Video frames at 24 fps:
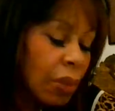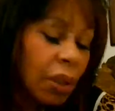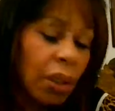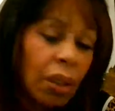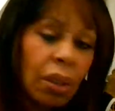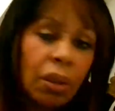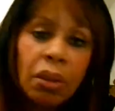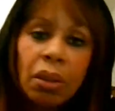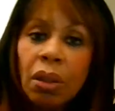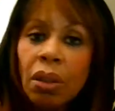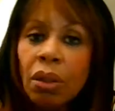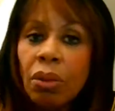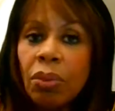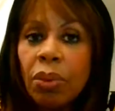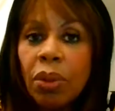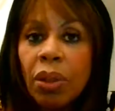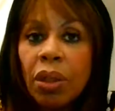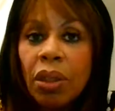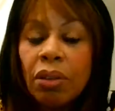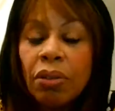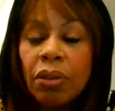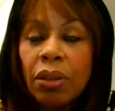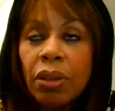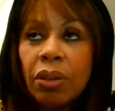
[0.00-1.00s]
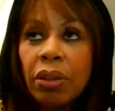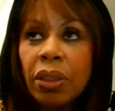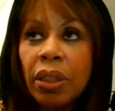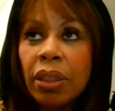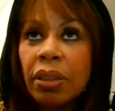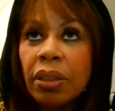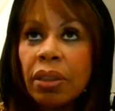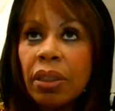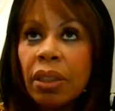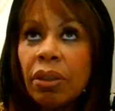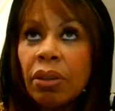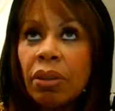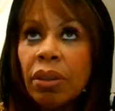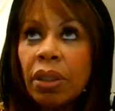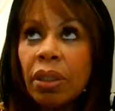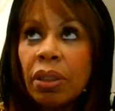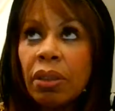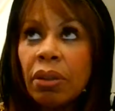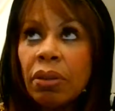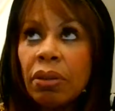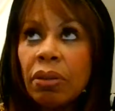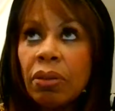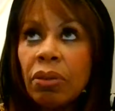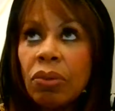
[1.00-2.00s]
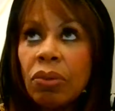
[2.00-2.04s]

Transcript: I don't know why I wrote that down now.